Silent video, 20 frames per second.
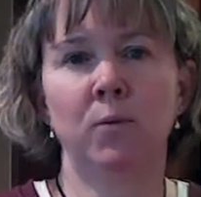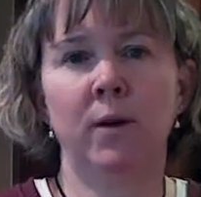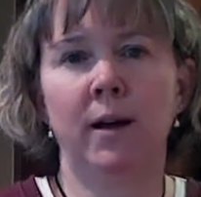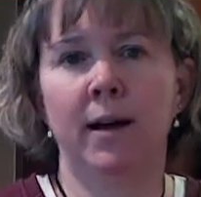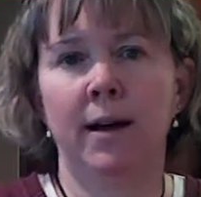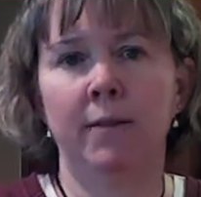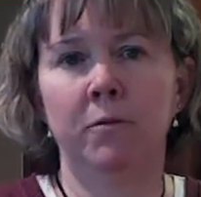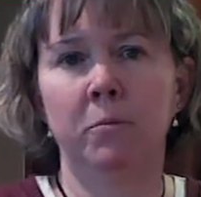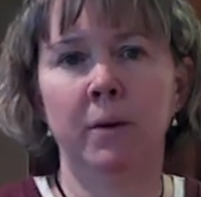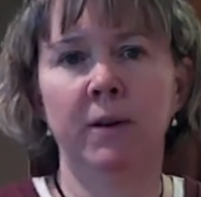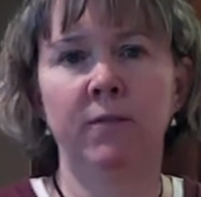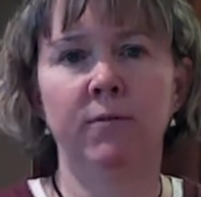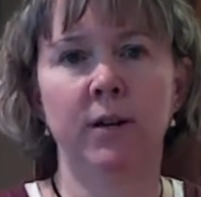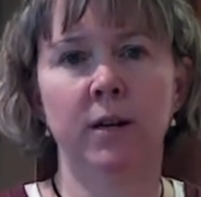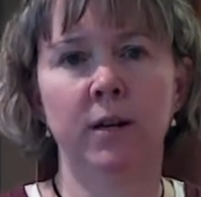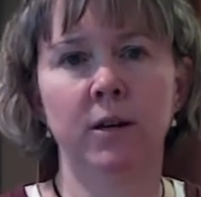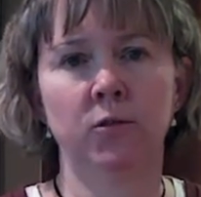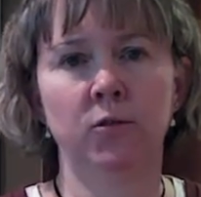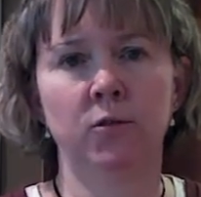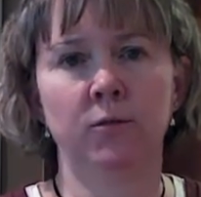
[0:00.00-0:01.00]
why I haven't made
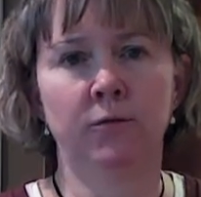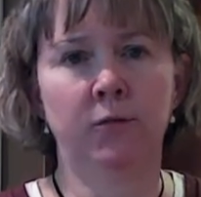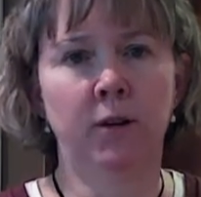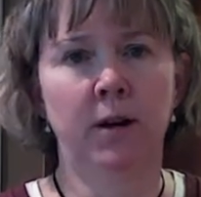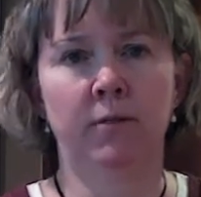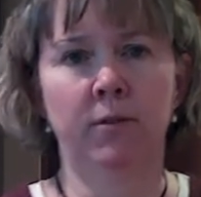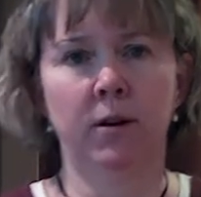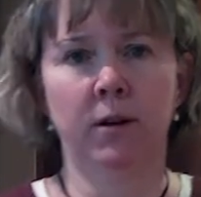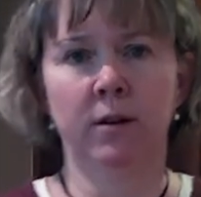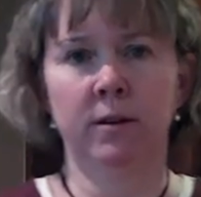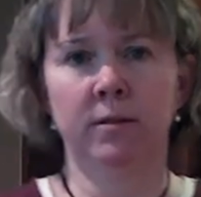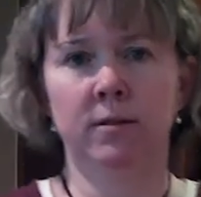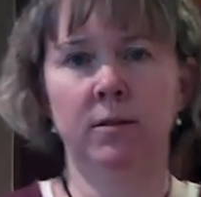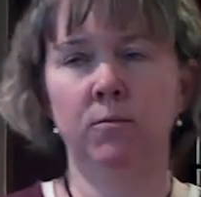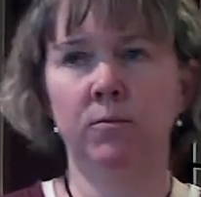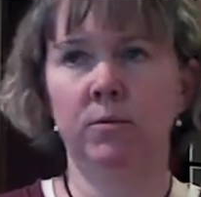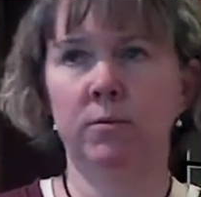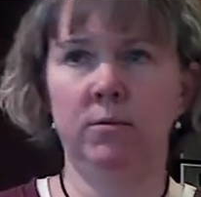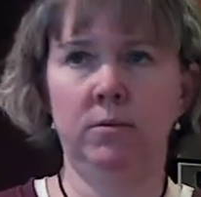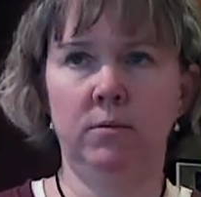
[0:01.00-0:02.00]
videos in forever, because it
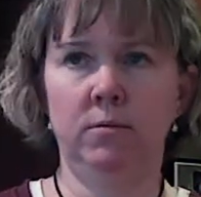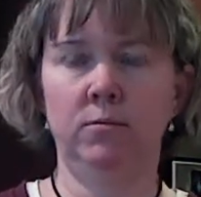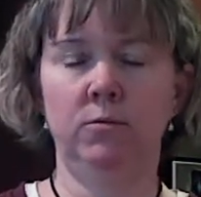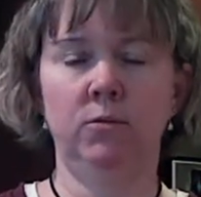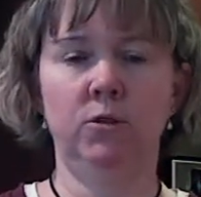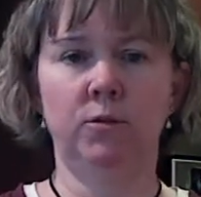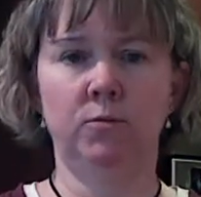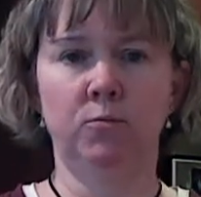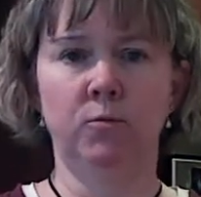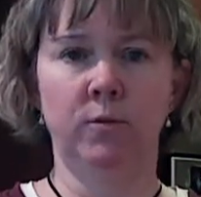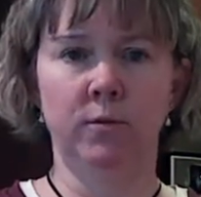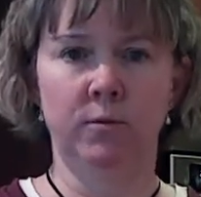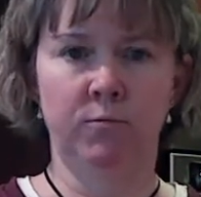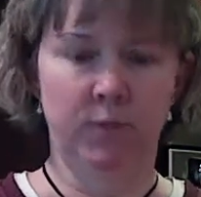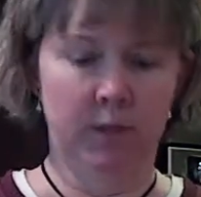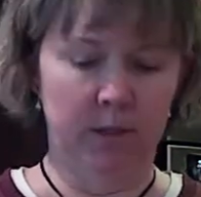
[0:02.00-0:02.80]
was just, but